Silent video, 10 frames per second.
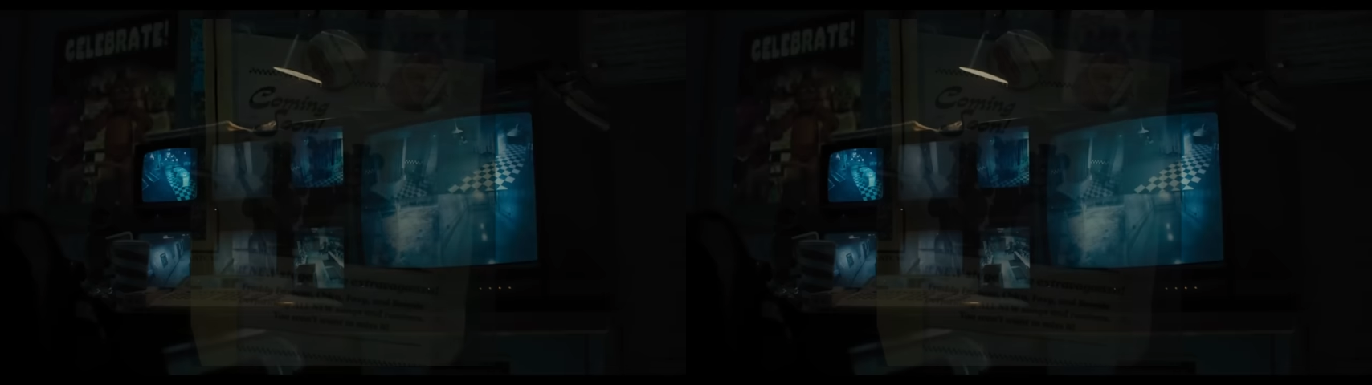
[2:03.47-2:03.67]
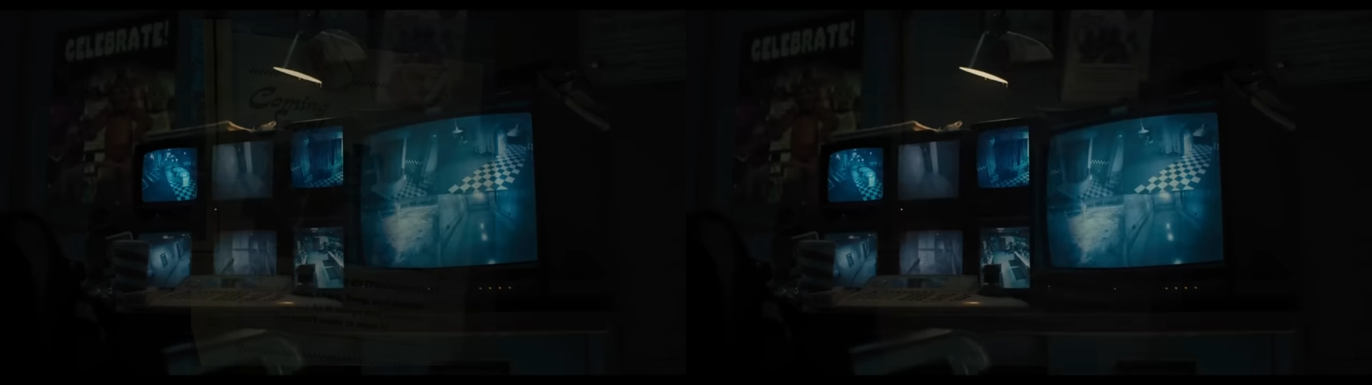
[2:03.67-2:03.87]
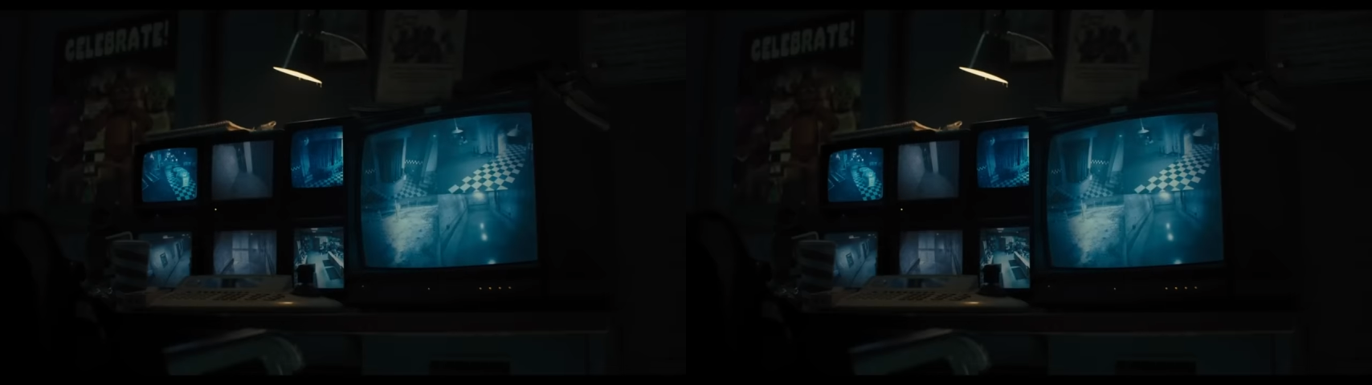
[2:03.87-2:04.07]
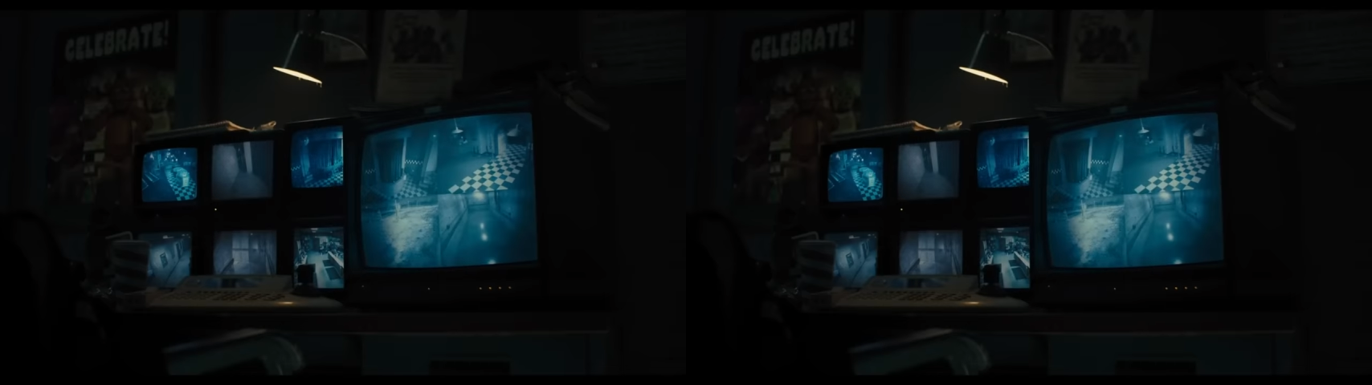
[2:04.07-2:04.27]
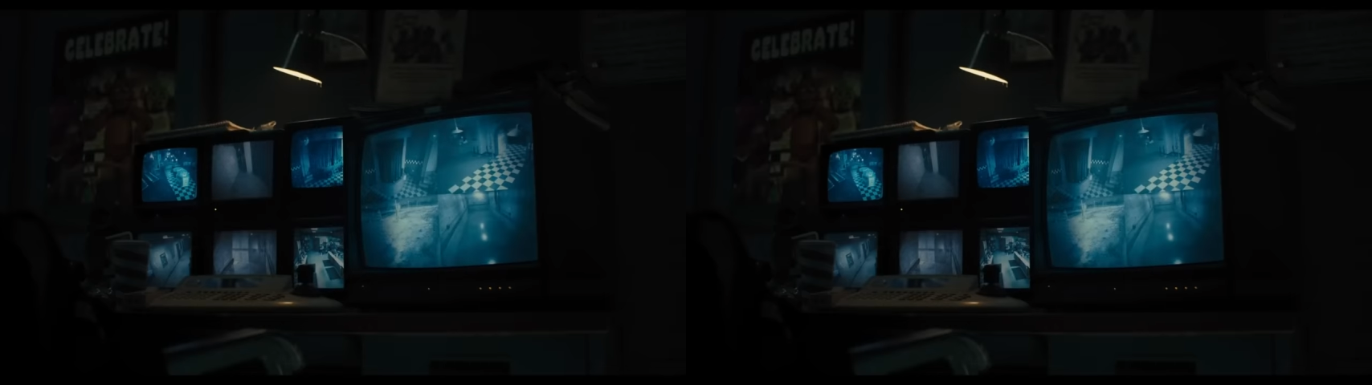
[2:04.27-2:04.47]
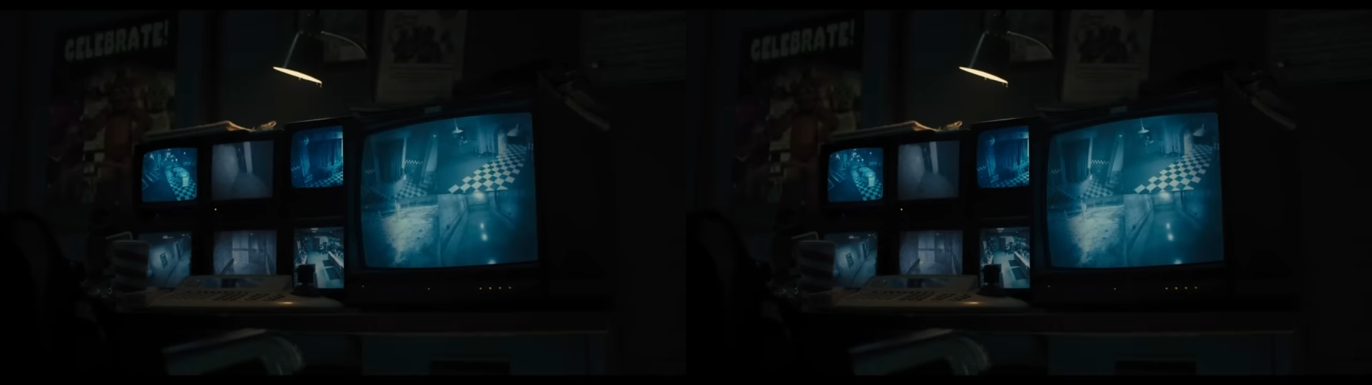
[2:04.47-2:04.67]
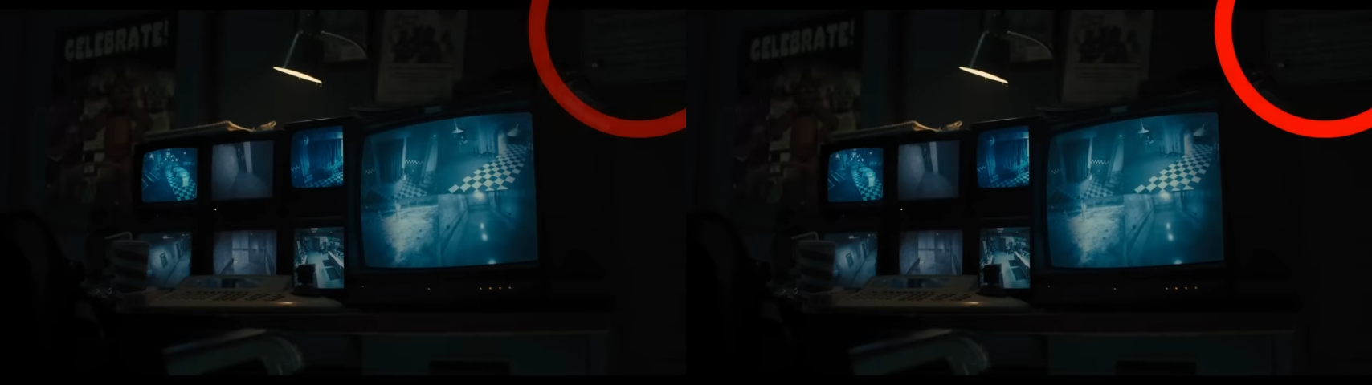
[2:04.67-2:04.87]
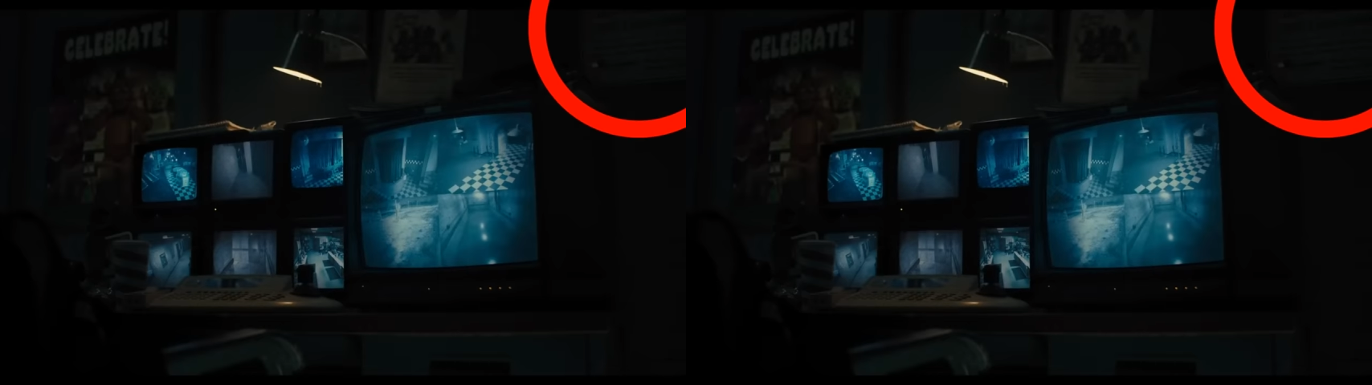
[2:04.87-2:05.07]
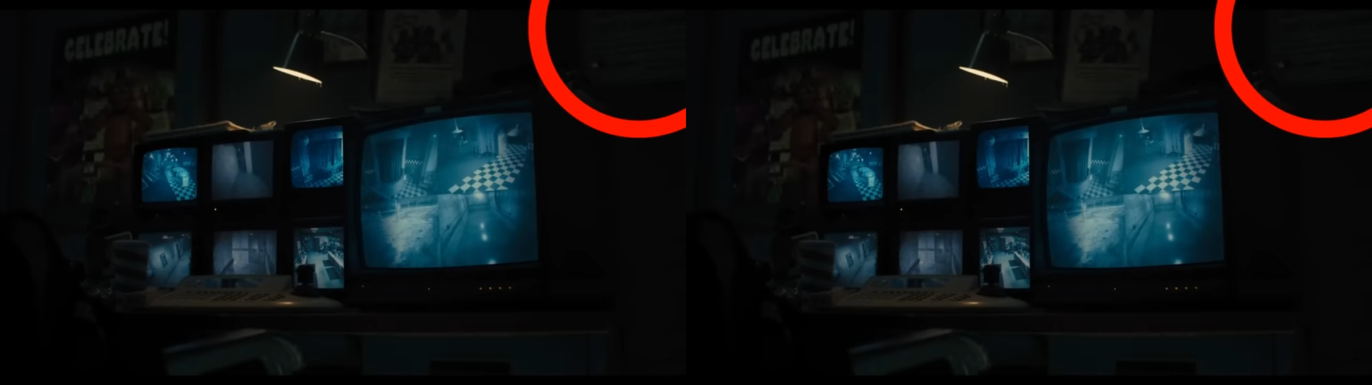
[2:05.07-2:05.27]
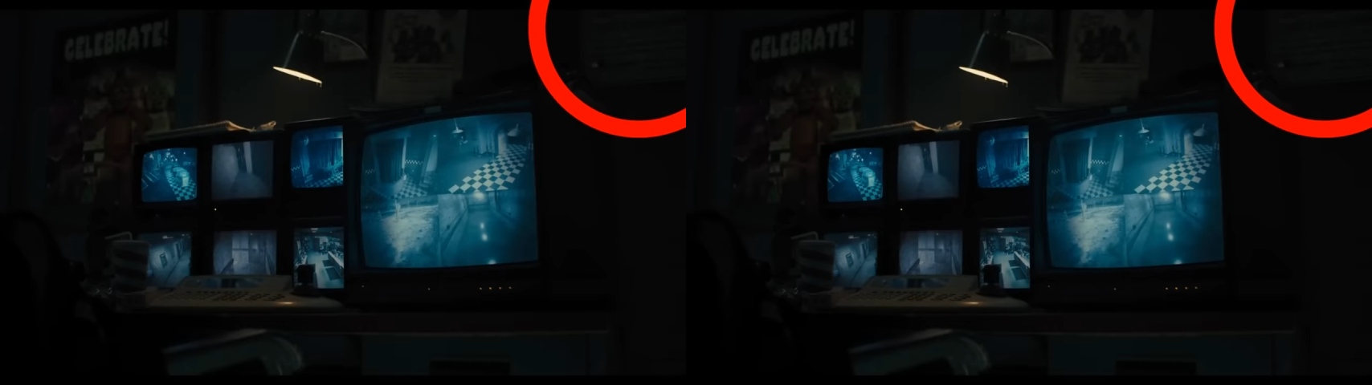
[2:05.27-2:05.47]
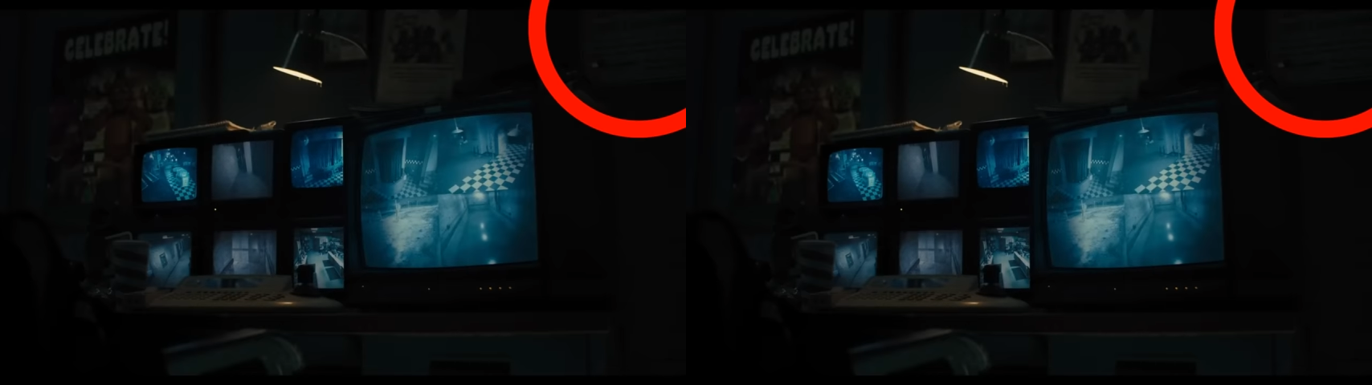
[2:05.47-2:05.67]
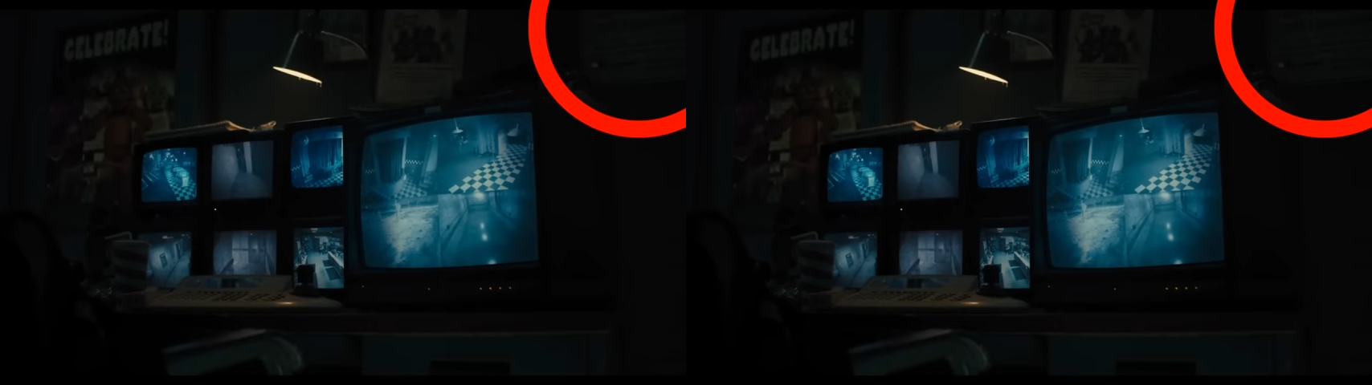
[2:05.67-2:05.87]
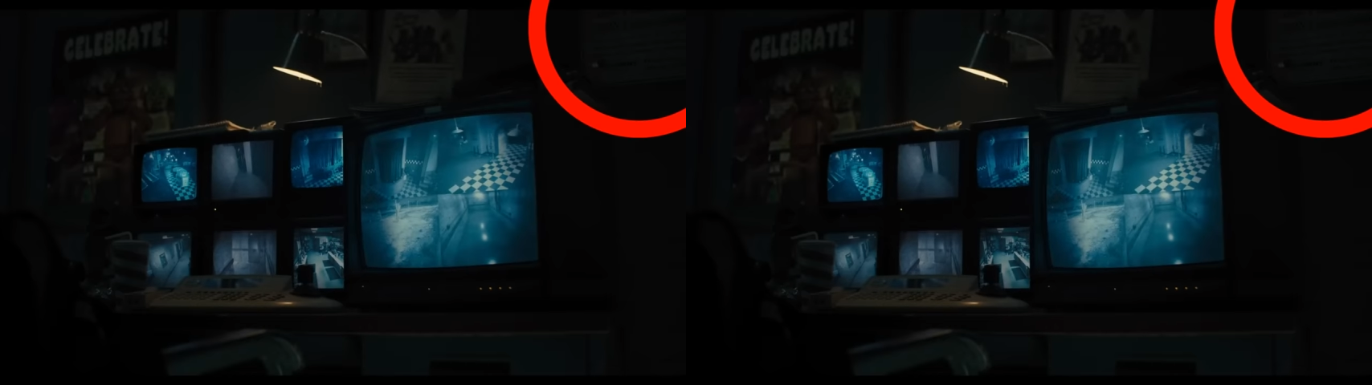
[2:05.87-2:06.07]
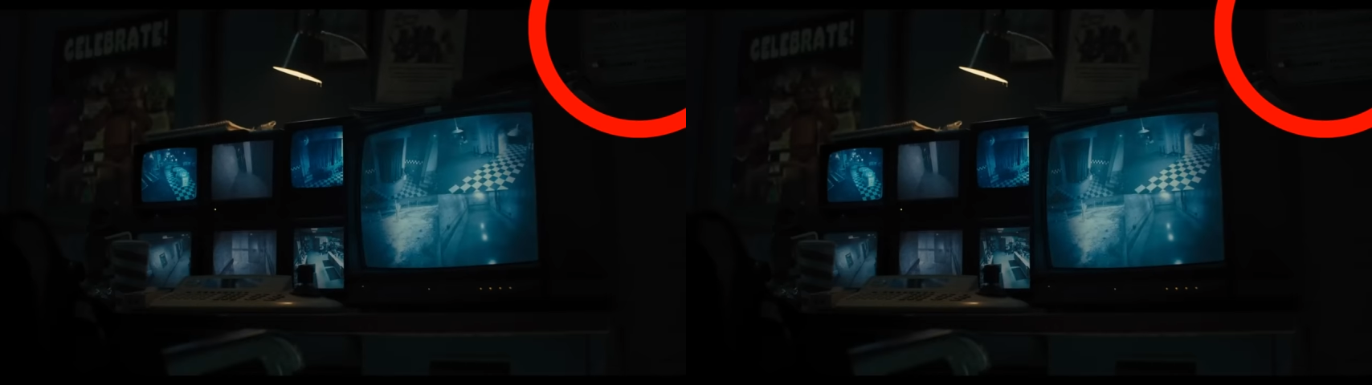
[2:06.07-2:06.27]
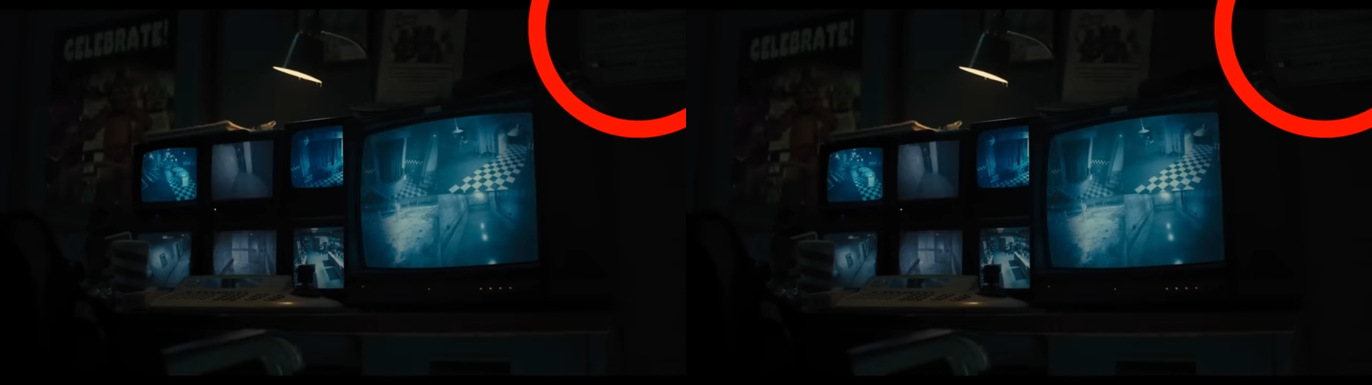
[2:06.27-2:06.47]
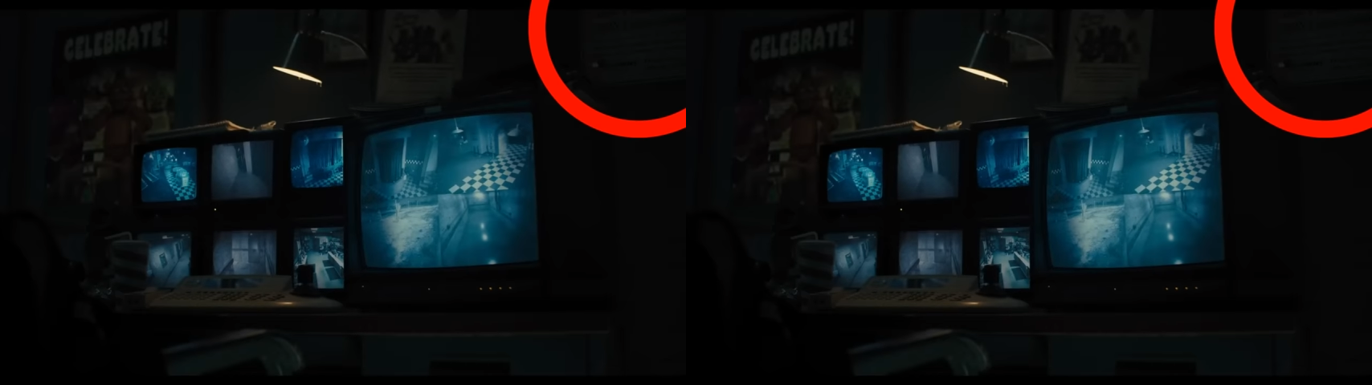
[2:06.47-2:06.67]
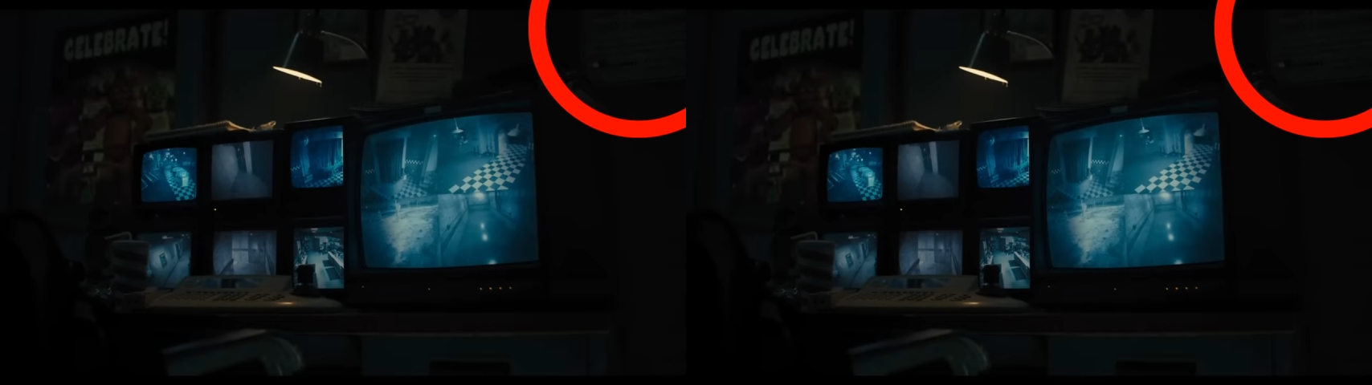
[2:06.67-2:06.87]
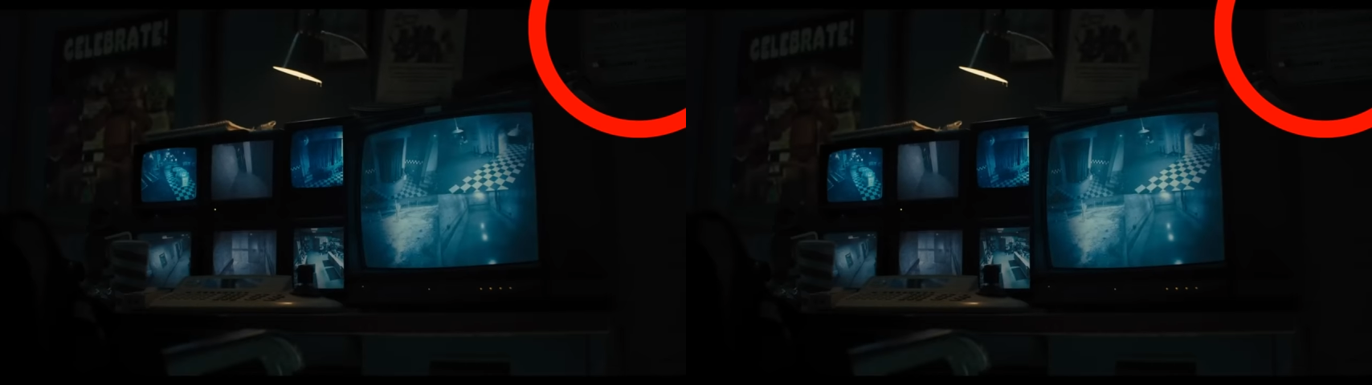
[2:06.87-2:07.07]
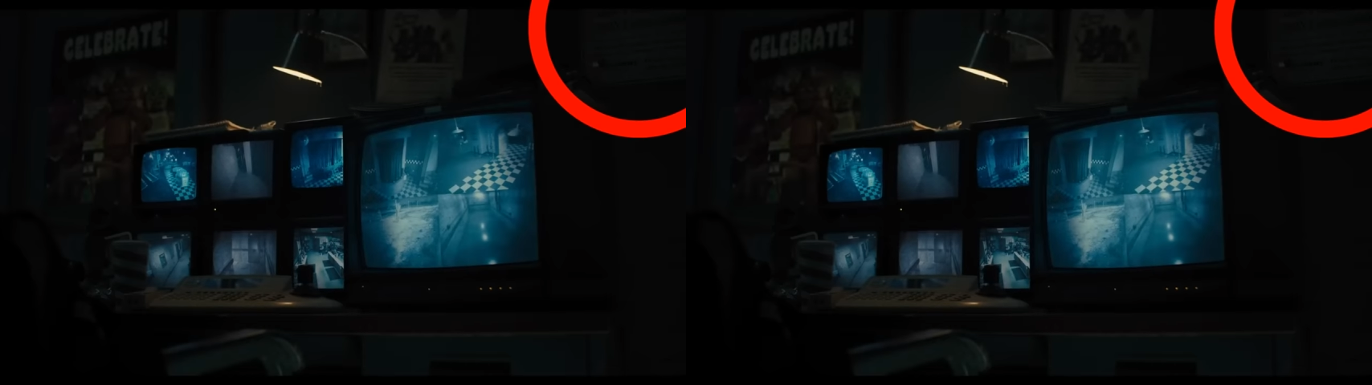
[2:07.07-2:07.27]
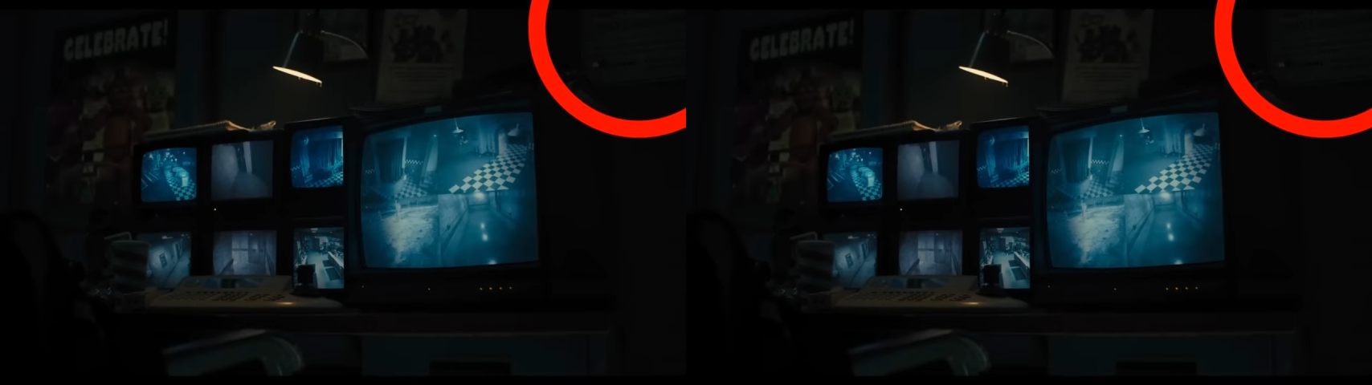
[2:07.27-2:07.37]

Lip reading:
[unreadable: no face in view]